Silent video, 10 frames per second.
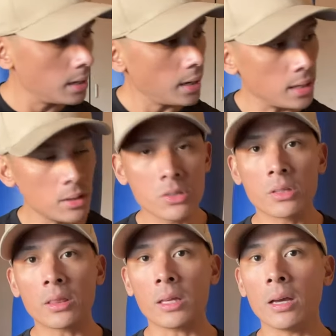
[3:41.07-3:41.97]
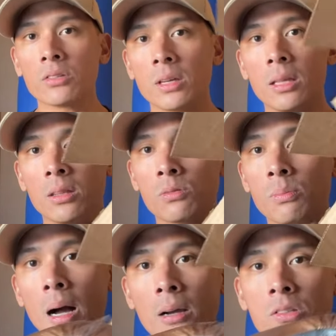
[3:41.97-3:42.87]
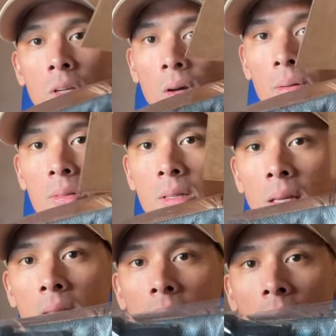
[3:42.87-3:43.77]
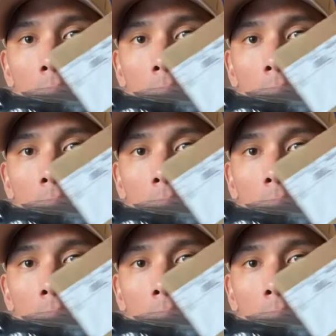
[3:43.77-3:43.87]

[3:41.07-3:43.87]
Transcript: and there's nothing else in this box. So, you know,